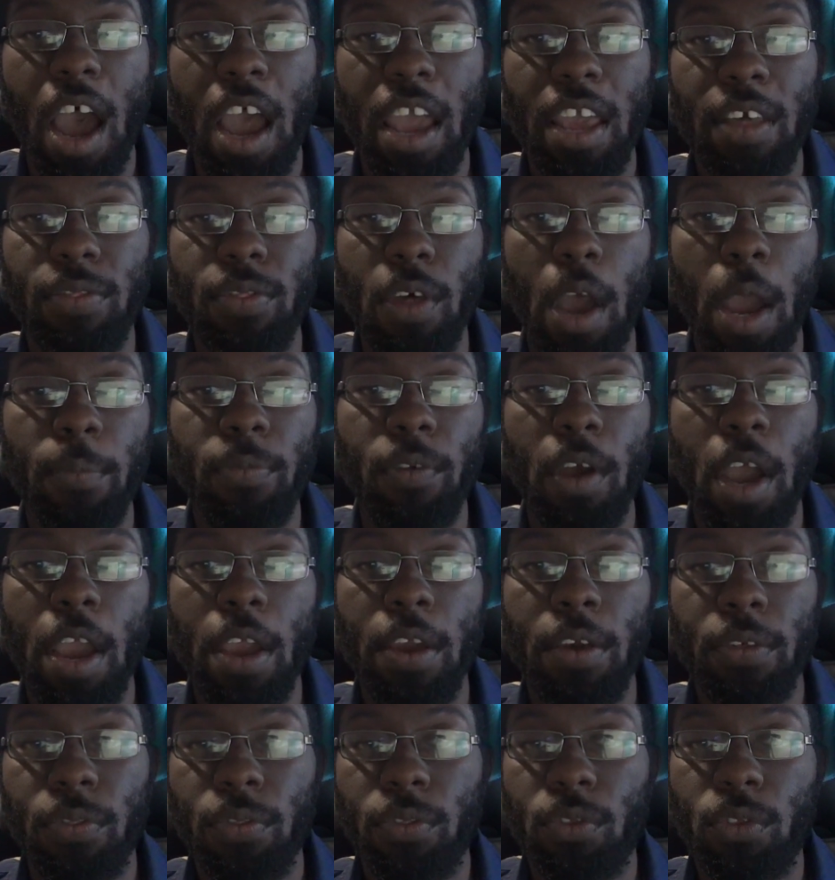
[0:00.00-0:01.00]

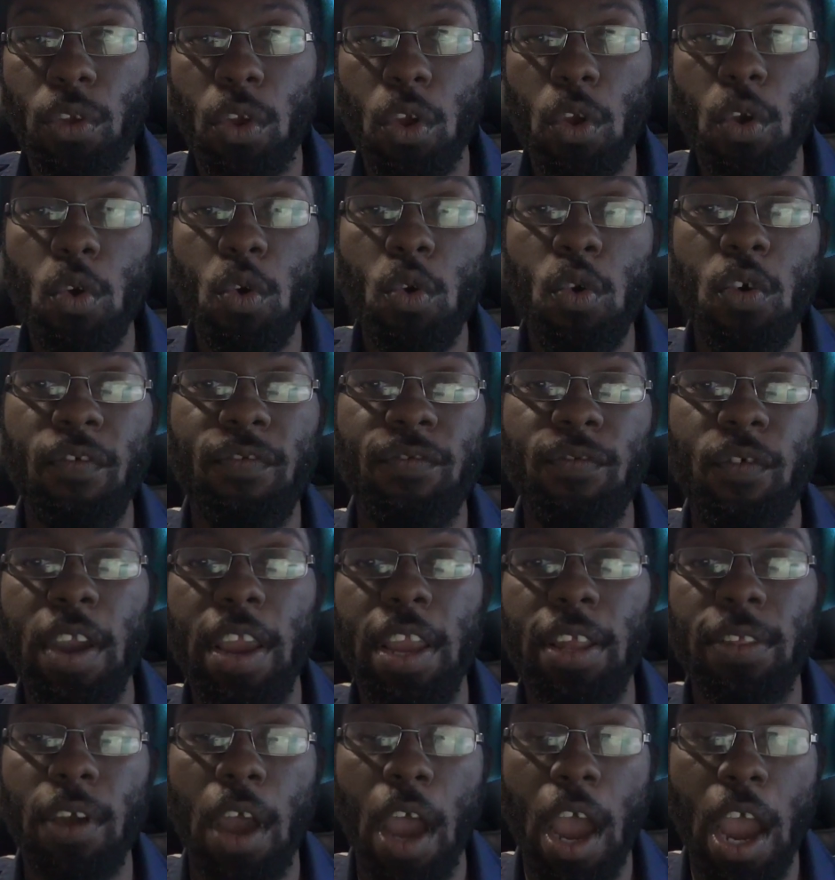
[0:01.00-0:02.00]
Sometimes
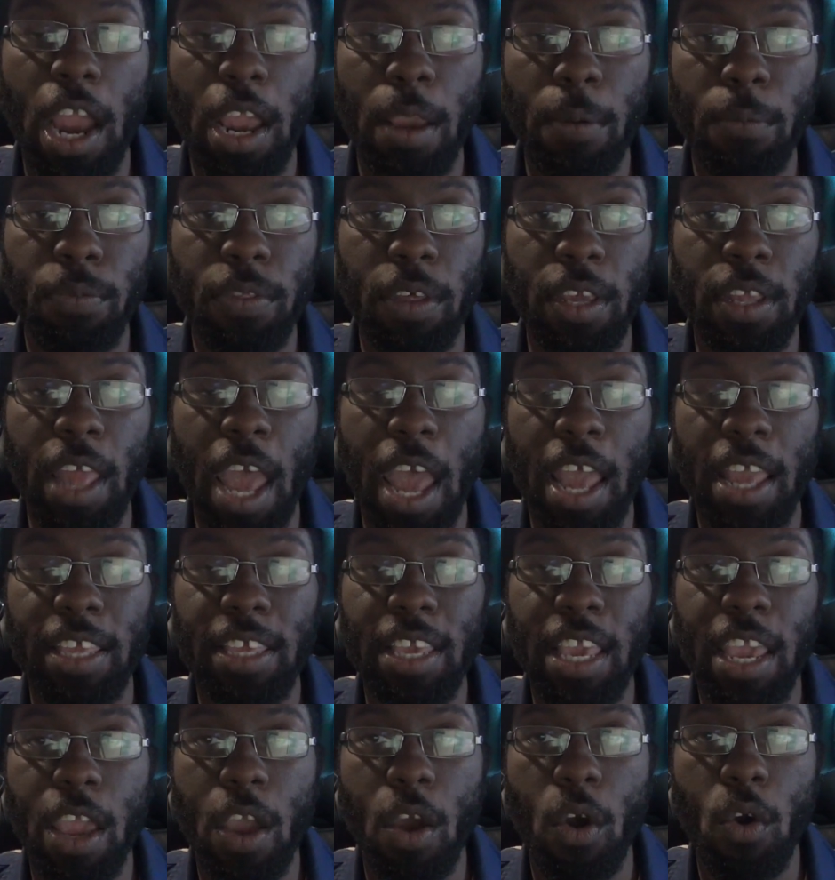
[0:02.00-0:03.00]
2-3 times in that
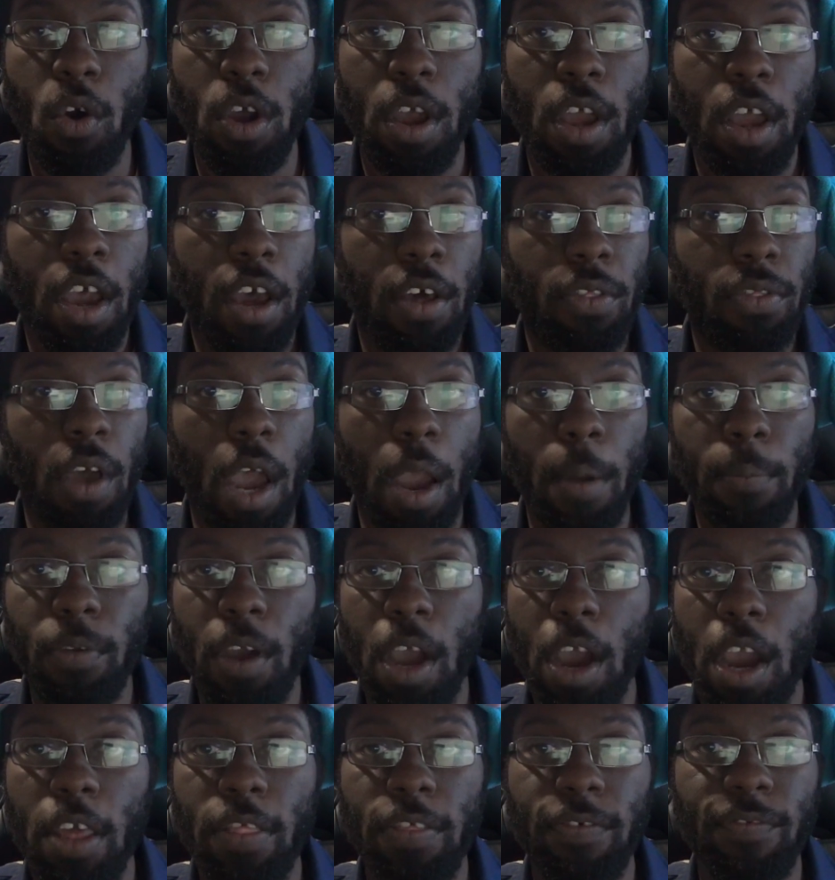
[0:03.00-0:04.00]
year,
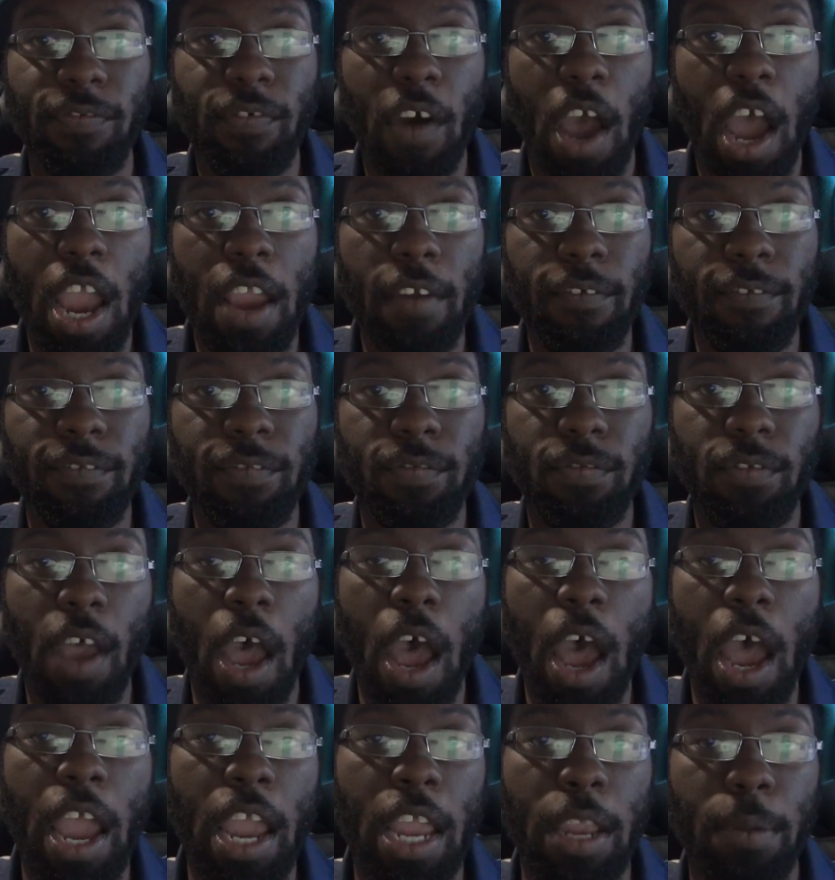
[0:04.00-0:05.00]
sometimes 5
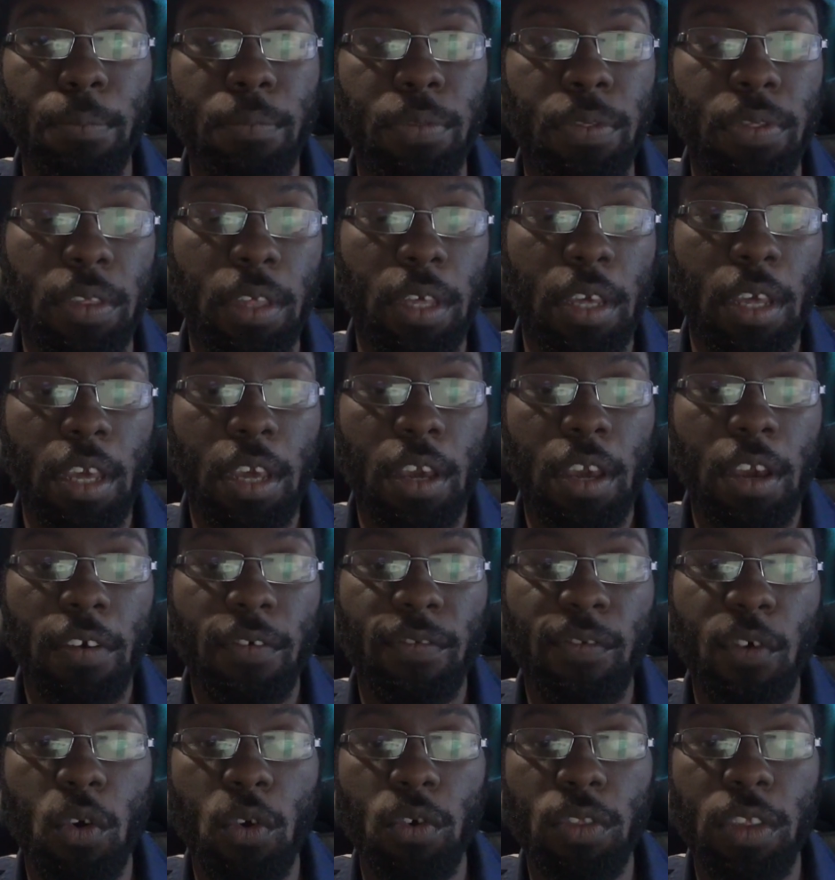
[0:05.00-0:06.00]
times
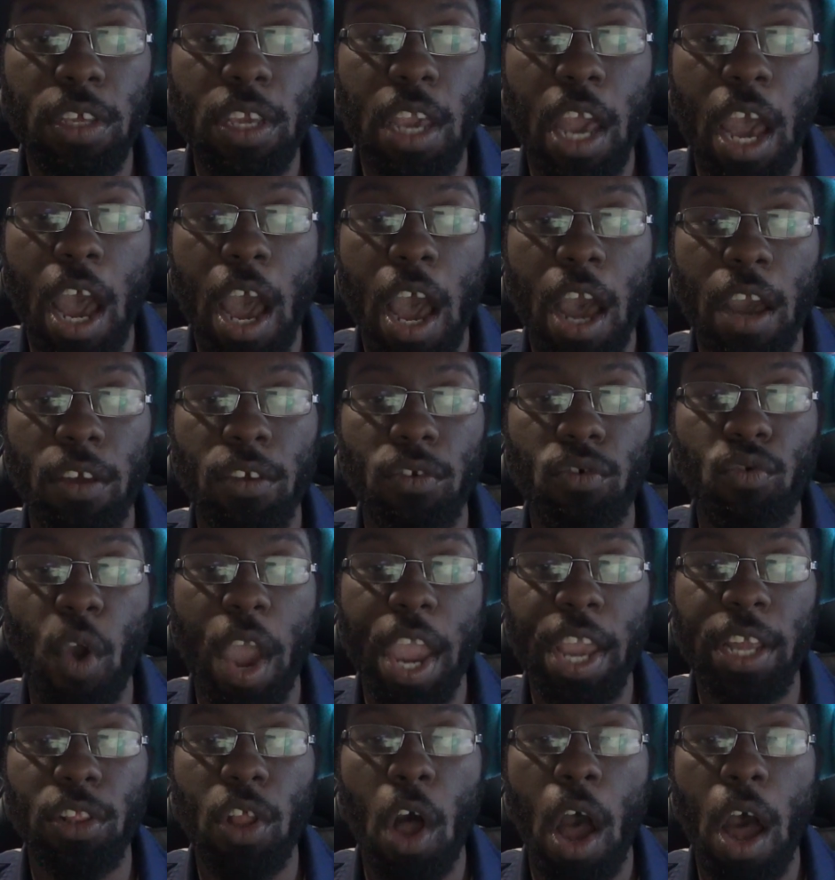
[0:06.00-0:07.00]
through the
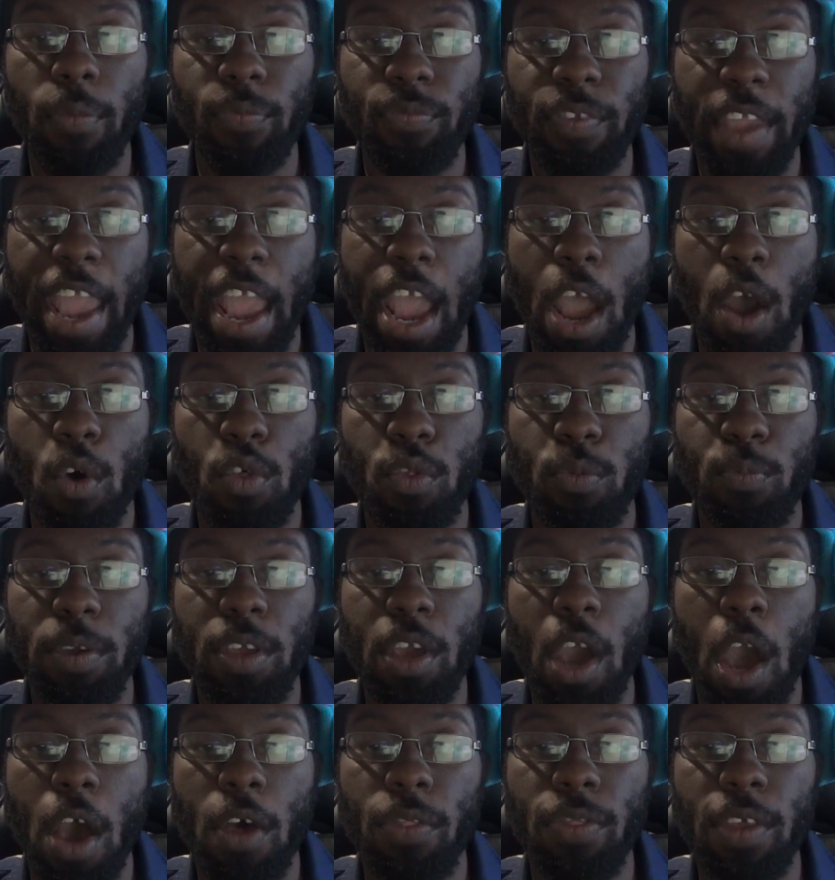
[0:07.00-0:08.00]
great lockdowns
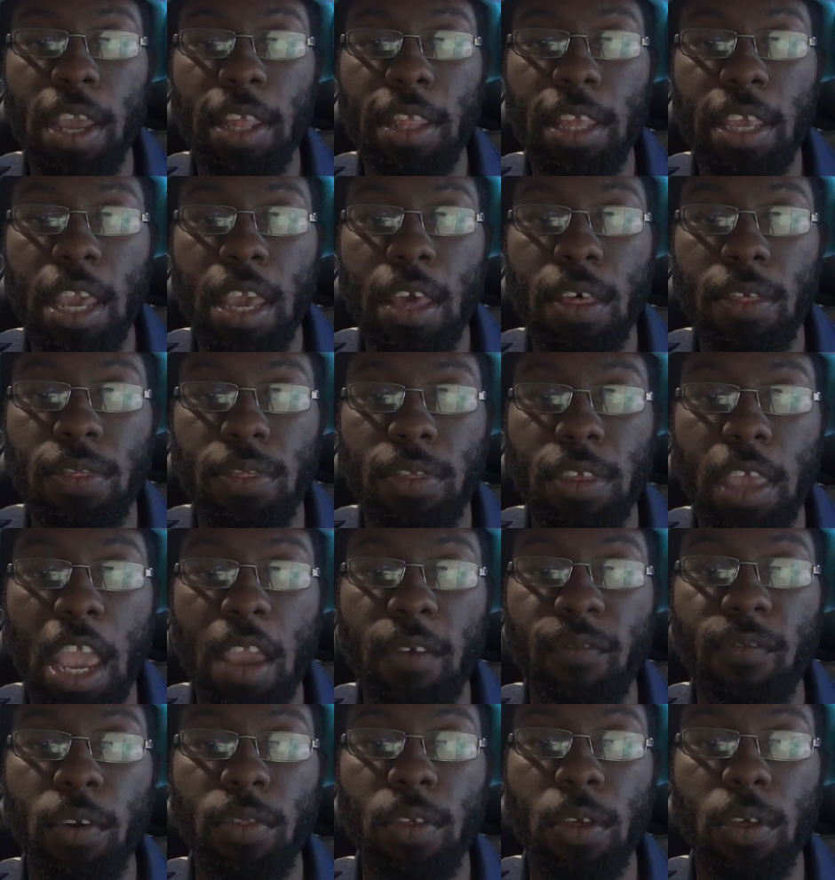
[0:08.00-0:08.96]
because they need to escape from